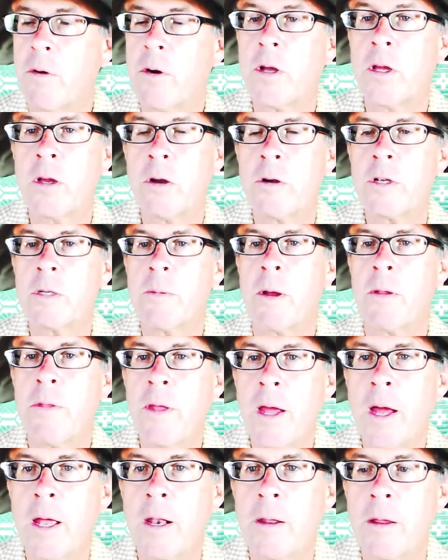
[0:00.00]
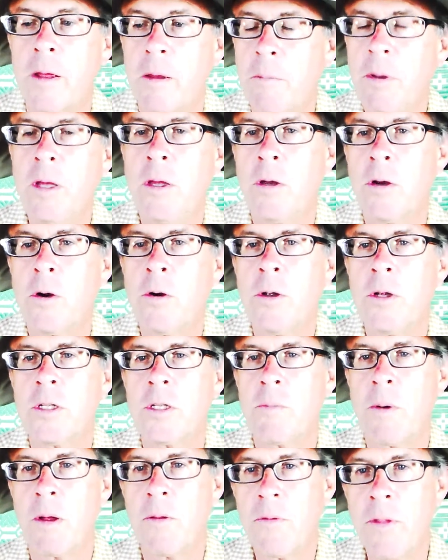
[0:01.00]
I'm very curious about that. Be
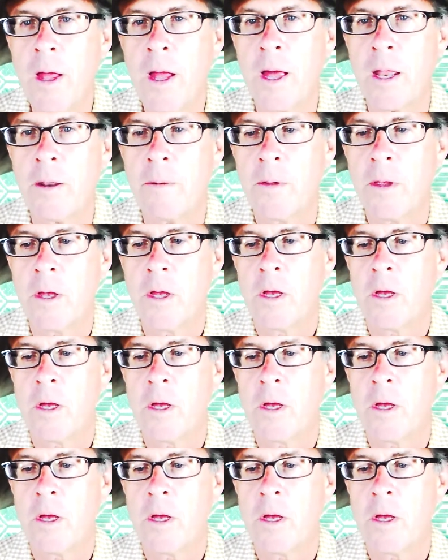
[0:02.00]
curious about that.